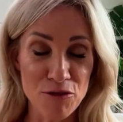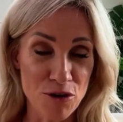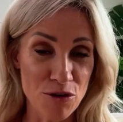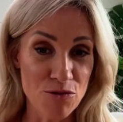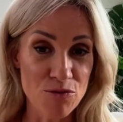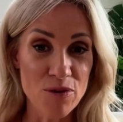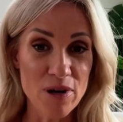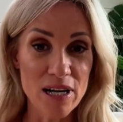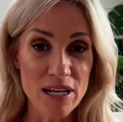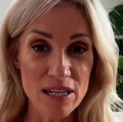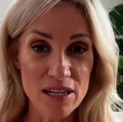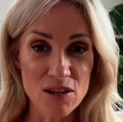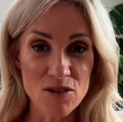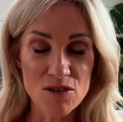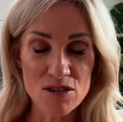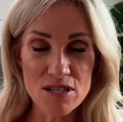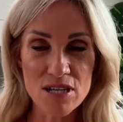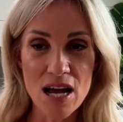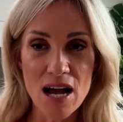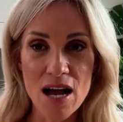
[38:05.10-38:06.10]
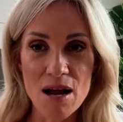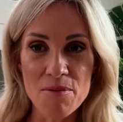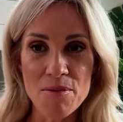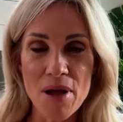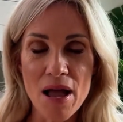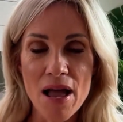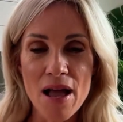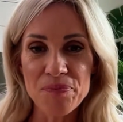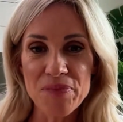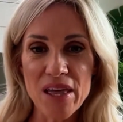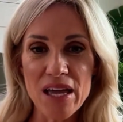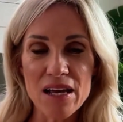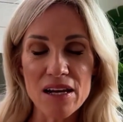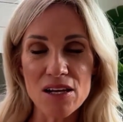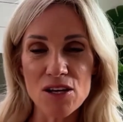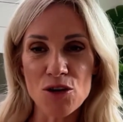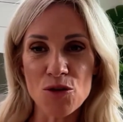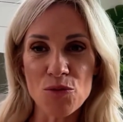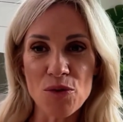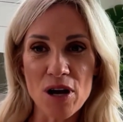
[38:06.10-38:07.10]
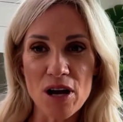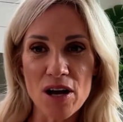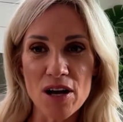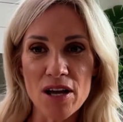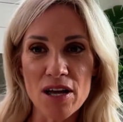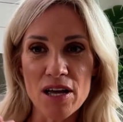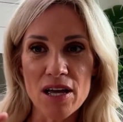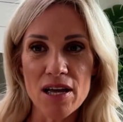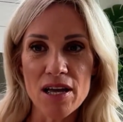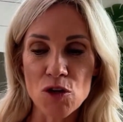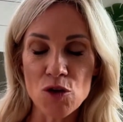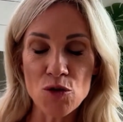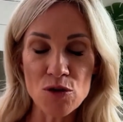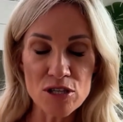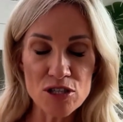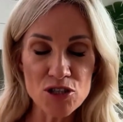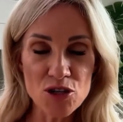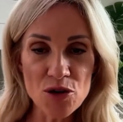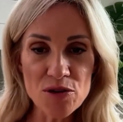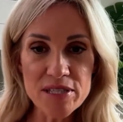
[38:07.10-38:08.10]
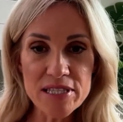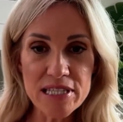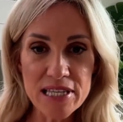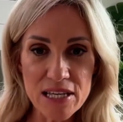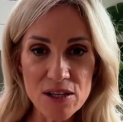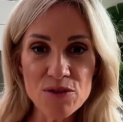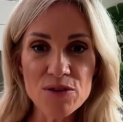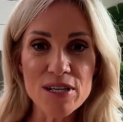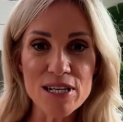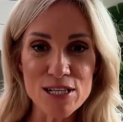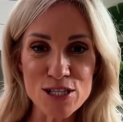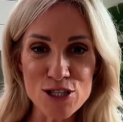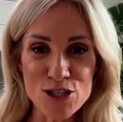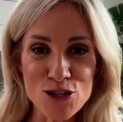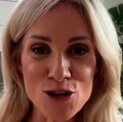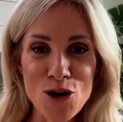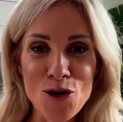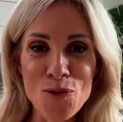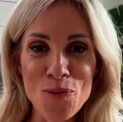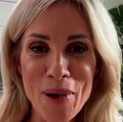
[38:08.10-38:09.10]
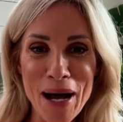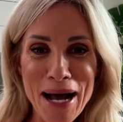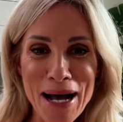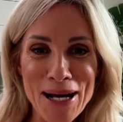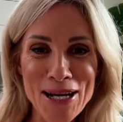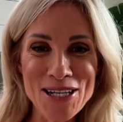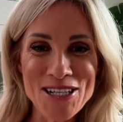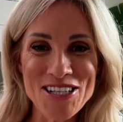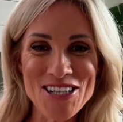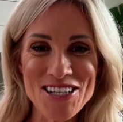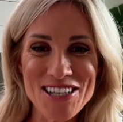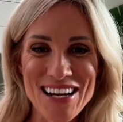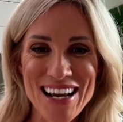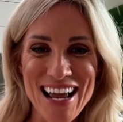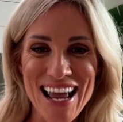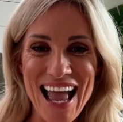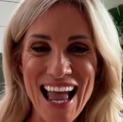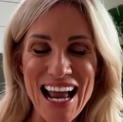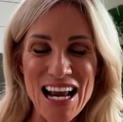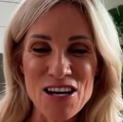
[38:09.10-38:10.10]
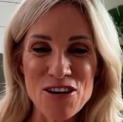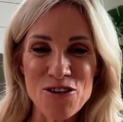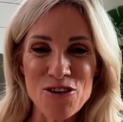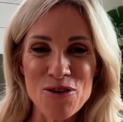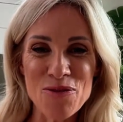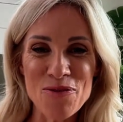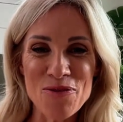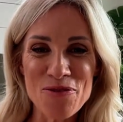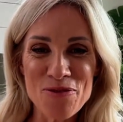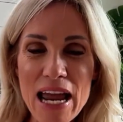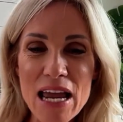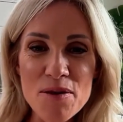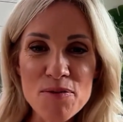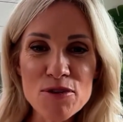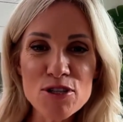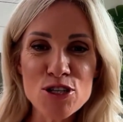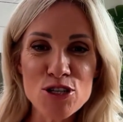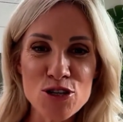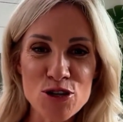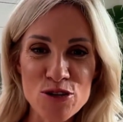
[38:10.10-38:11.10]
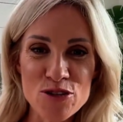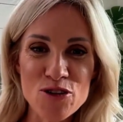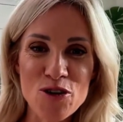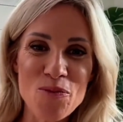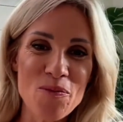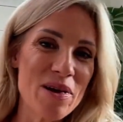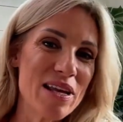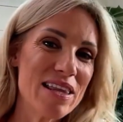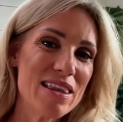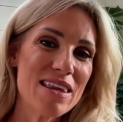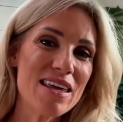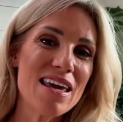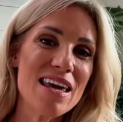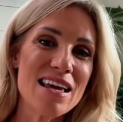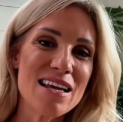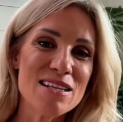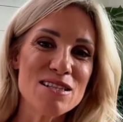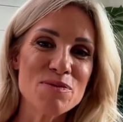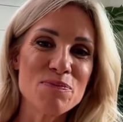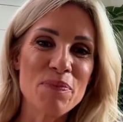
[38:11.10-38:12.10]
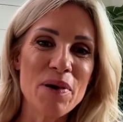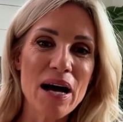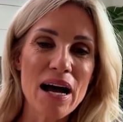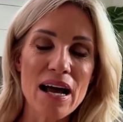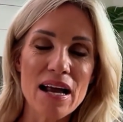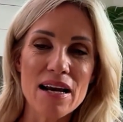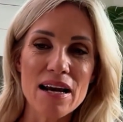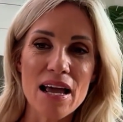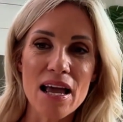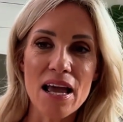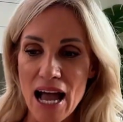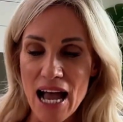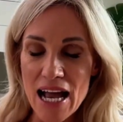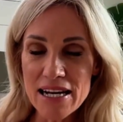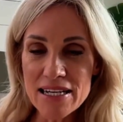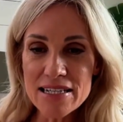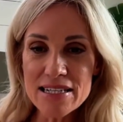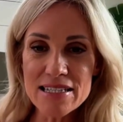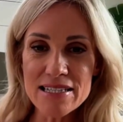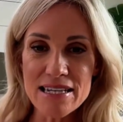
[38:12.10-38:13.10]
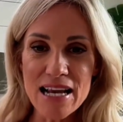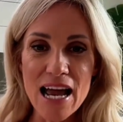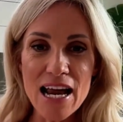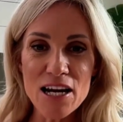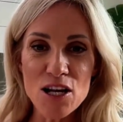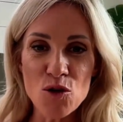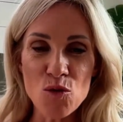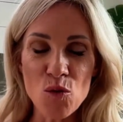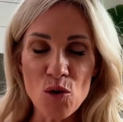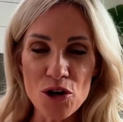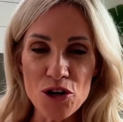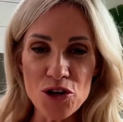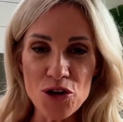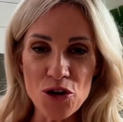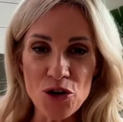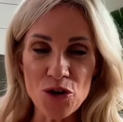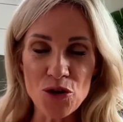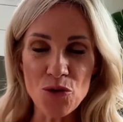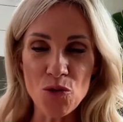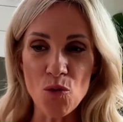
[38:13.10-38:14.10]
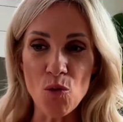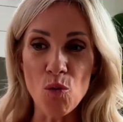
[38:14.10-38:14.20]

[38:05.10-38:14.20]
for a really long time, that you're so skilled in so much and you're able to do so many things, but understanding what you